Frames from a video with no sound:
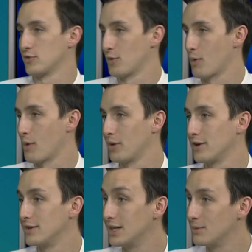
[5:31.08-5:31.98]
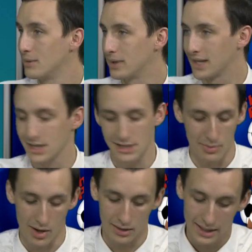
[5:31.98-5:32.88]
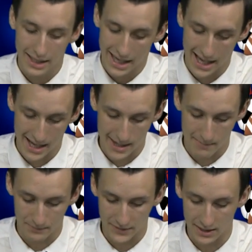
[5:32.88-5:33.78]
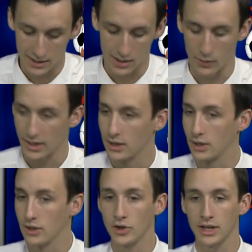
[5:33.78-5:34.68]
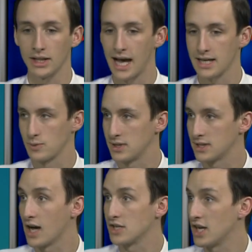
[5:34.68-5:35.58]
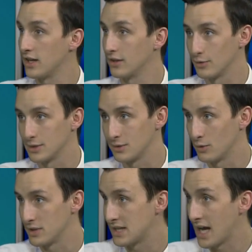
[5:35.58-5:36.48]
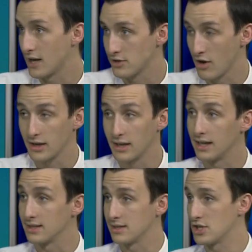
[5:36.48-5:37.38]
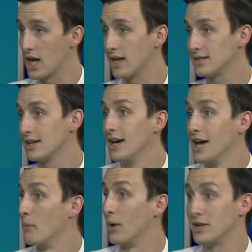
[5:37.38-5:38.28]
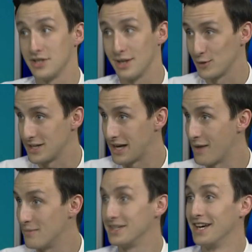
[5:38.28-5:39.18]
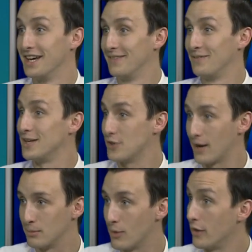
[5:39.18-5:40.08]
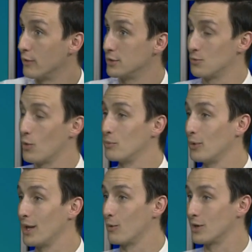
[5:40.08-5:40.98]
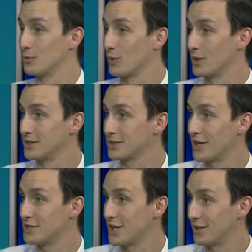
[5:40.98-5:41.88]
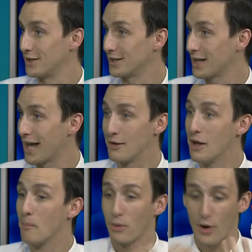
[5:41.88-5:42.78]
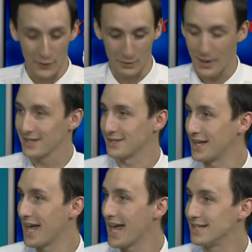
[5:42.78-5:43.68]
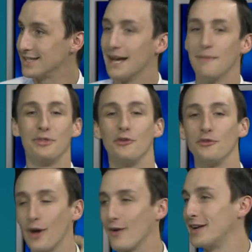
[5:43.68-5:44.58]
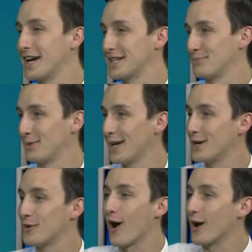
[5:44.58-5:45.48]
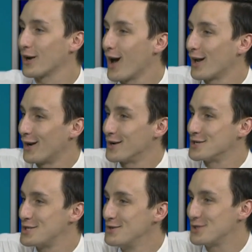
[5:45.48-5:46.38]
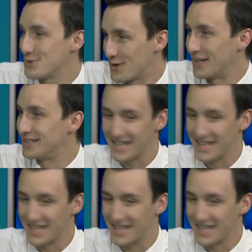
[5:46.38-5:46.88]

football player. You need to be right. able to catch the ball. Right. Um, you know, look at last week. Scott Chandler was was ta- targeted against the Giants a bunch of different times and yeah. dropped the ball. There was the one play where, where Scott Chandler right perfect pass on the hands. The very next play, Gronk caught it on his shoestrings